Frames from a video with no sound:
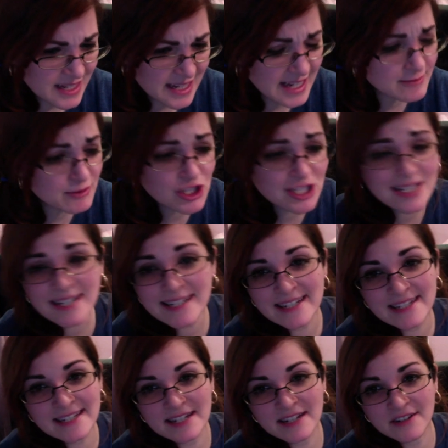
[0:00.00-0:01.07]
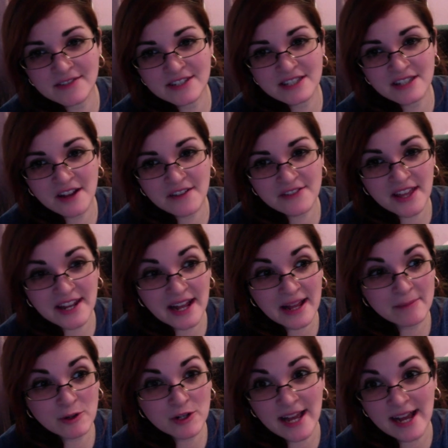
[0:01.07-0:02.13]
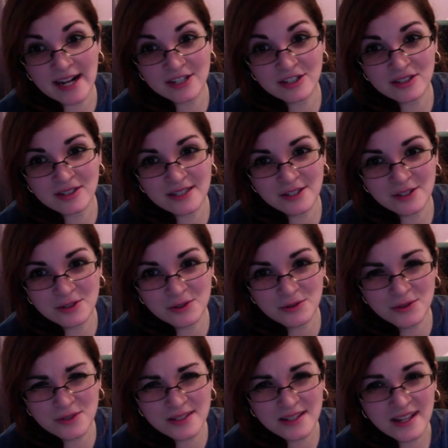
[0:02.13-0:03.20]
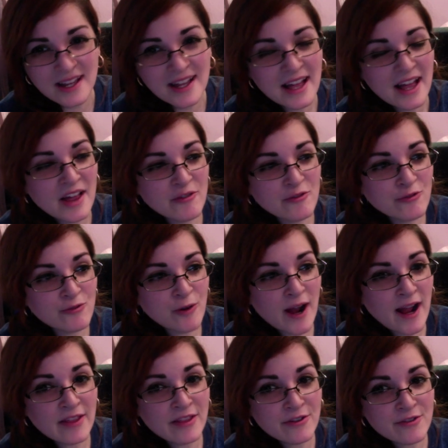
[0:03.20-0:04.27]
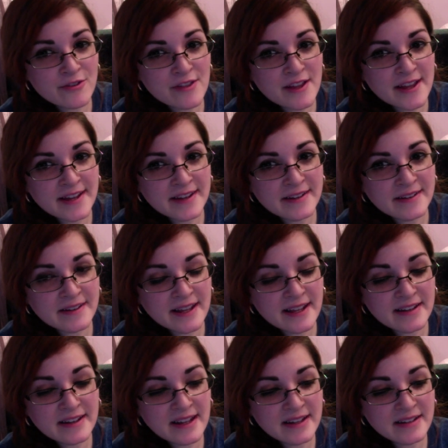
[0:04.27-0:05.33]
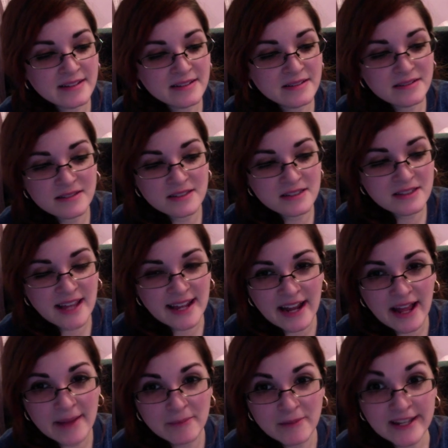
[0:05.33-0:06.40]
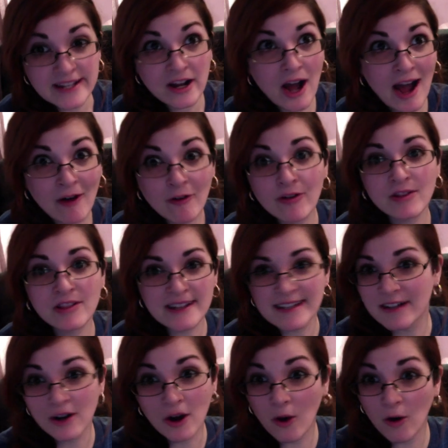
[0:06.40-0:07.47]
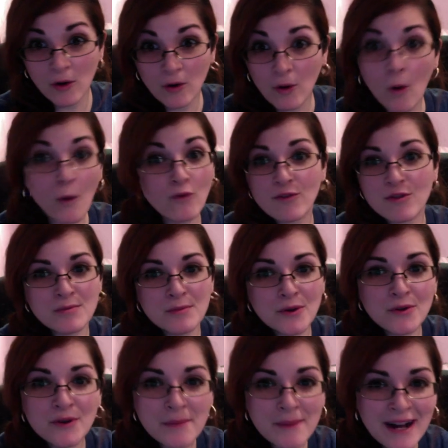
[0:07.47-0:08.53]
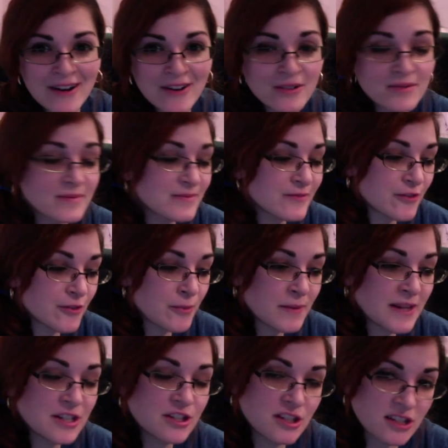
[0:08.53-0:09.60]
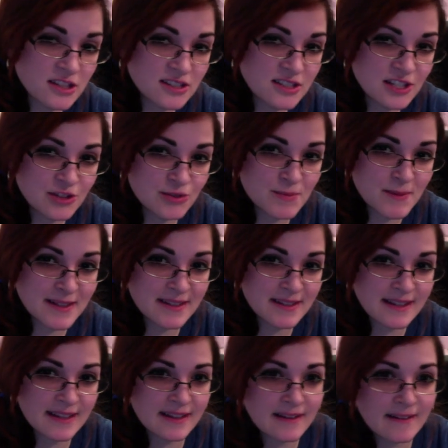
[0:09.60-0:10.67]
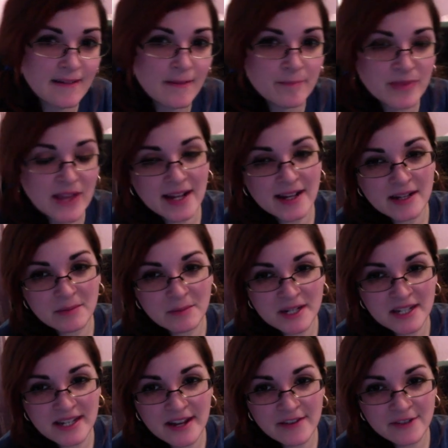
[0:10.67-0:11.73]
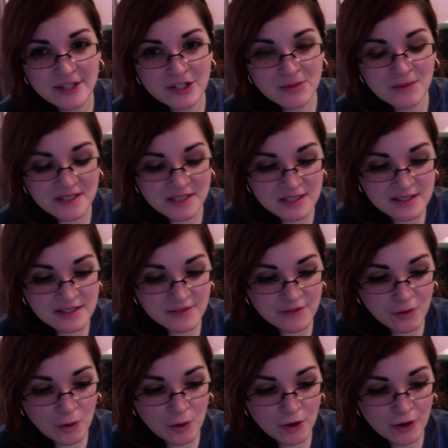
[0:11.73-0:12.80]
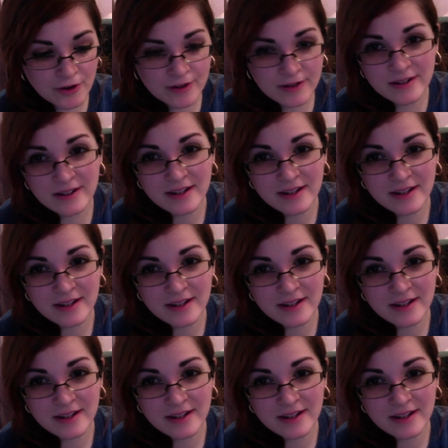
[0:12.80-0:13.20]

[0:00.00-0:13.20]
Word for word: I'm just not getting enough stuff that I'm gonna actually use, rather than and and that I'm like out like over the moon about for me to continue spending that kind of money every two months for